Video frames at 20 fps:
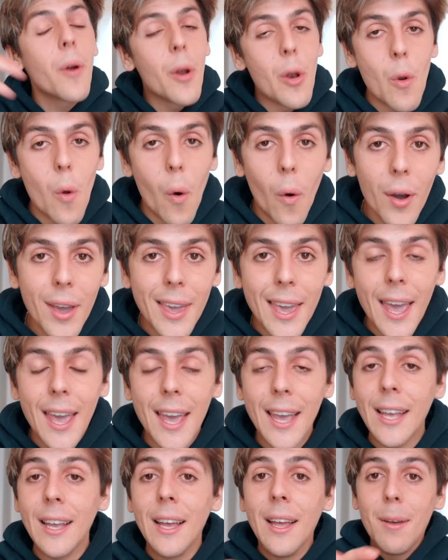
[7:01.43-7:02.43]

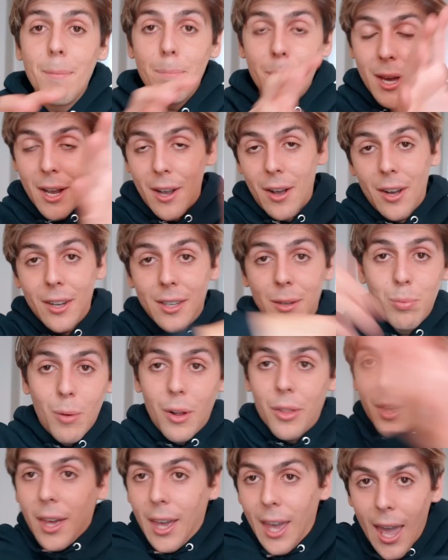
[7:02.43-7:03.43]
annoying because,
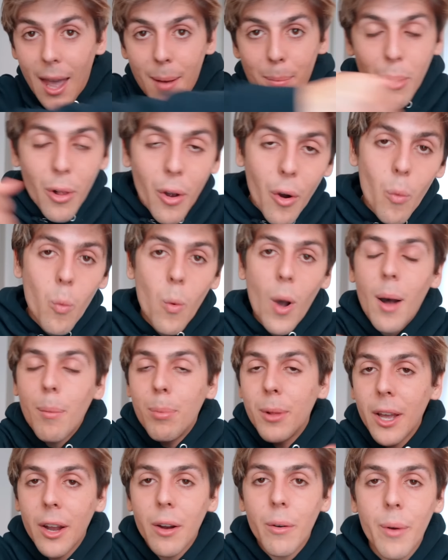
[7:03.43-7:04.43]
well, the cable are
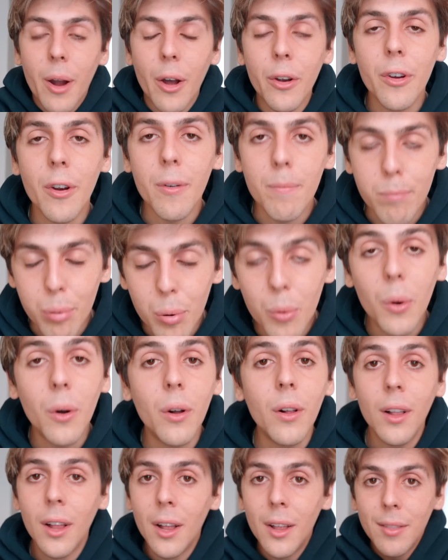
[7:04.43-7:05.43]
wobbling around your
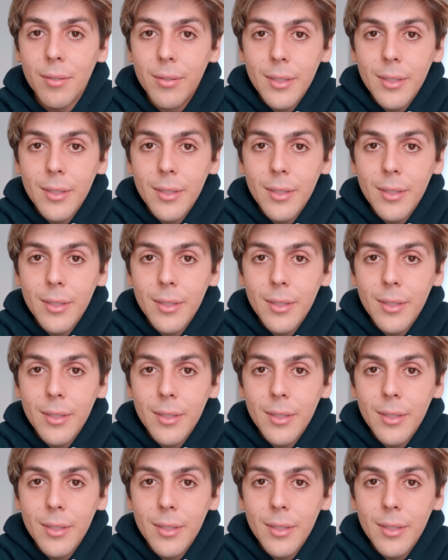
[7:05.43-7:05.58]
pool.